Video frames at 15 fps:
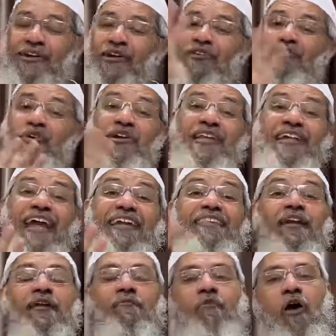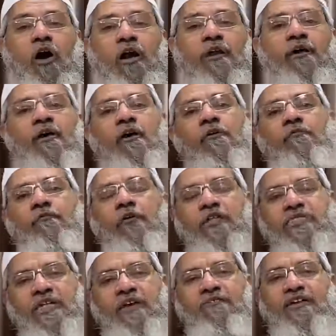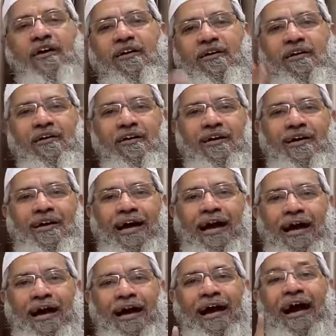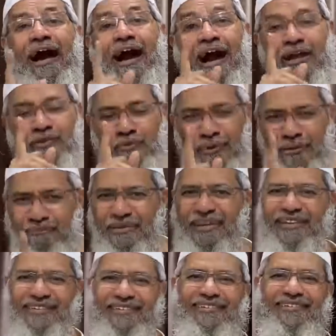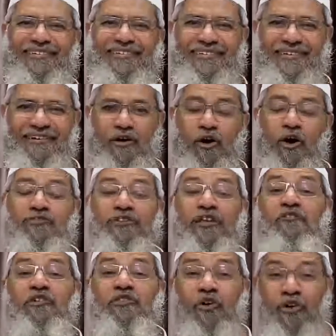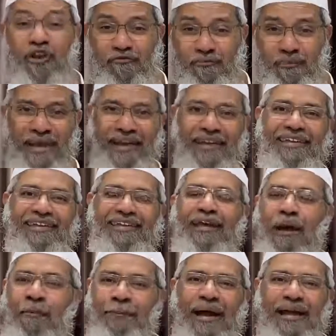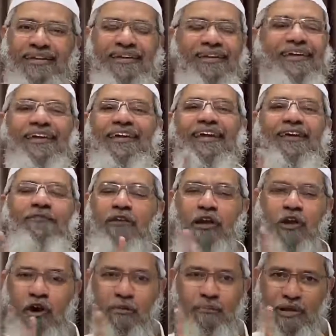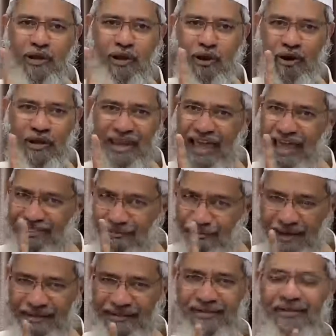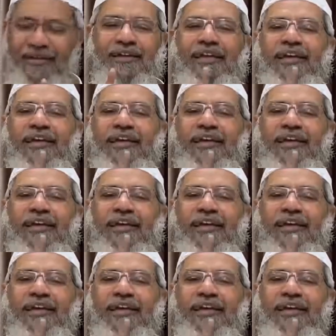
So he'll get the reward for saving a human being or saving the whole of humanity. But he will not be called as a martyr.